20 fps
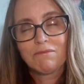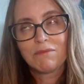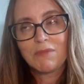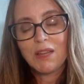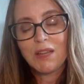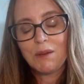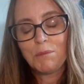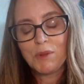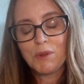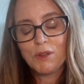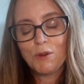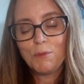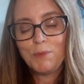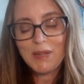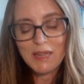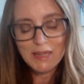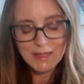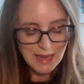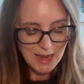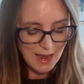below
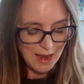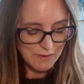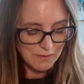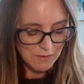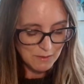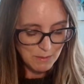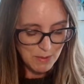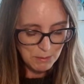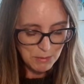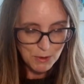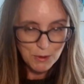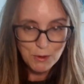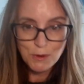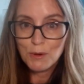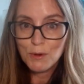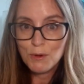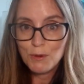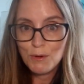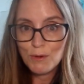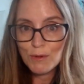because I can't remember
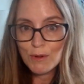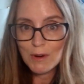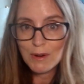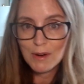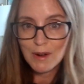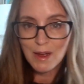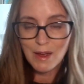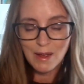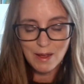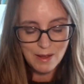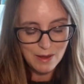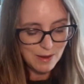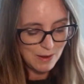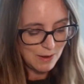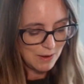who I